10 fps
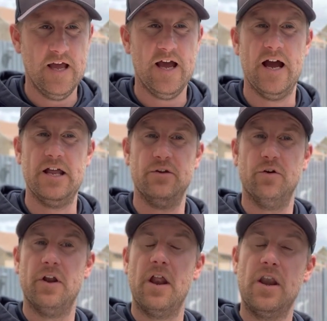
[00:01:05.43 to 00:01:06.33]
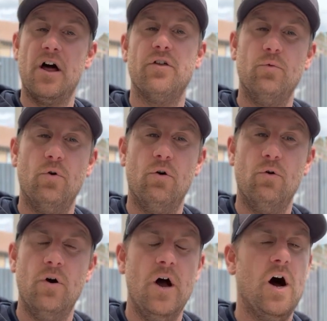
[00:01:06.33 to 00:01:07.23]
And on another
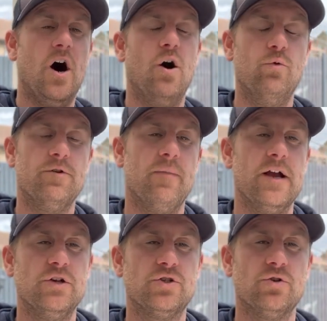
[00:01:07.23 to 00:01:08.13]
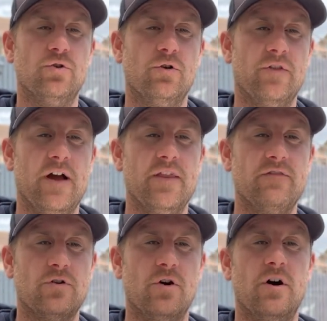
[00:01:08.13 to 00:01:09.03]
wall, I would make sure that
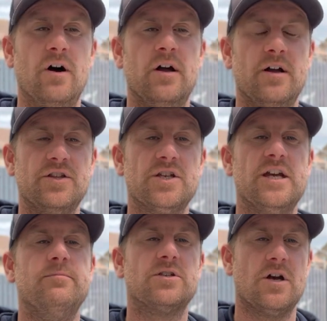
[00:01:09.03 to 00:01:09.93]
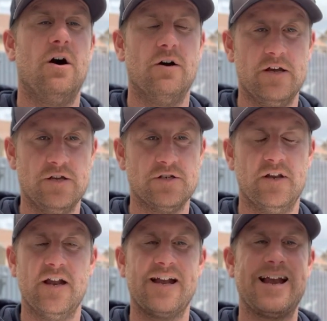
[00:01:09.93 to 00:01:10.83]
they've got team targets, so
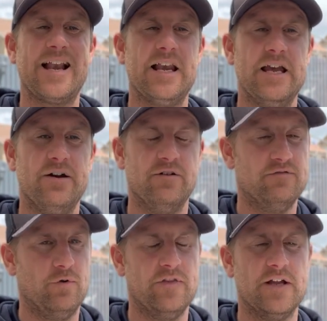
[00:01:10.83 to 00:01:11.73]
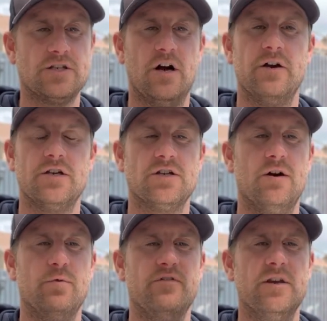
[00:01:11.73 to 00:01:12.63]
they're clear of what their targets
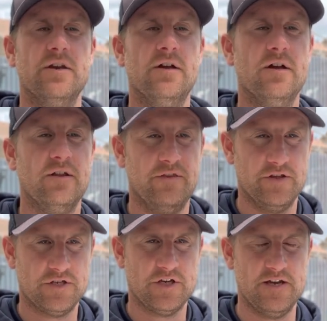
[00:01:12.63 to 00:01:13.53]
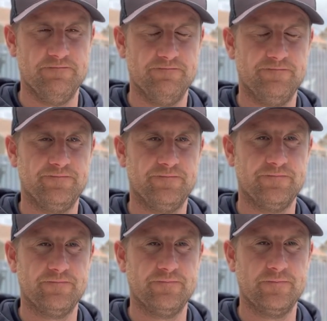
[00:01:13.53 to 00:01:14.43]
are within the team.
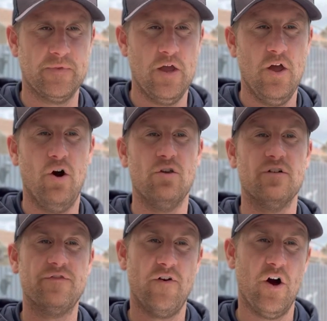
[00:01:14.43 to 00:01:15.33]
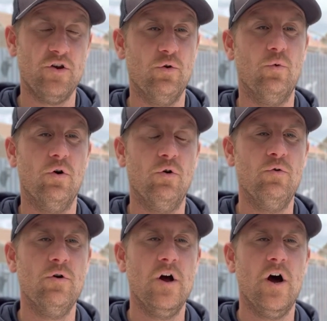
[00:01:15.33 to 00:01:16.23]
On the final
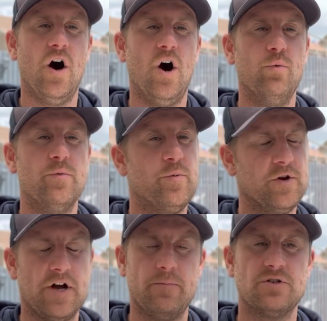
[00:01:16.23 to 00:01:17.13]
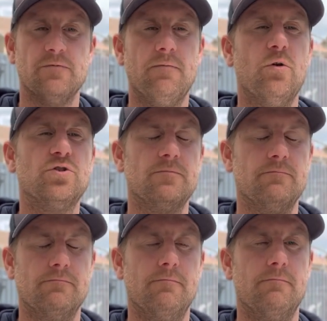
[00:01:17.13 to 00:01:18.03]
wall, I would put up some
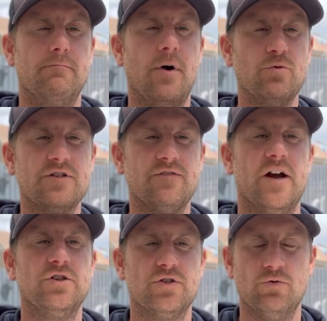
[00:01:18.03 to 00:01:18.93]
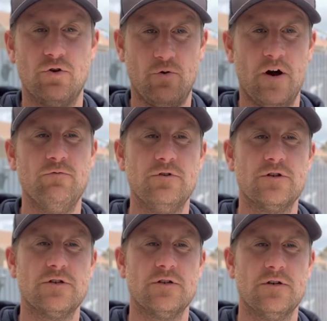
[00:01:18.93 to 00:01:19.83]
motivational
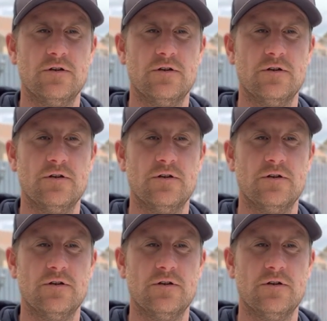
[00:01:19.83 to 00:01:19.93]
quotes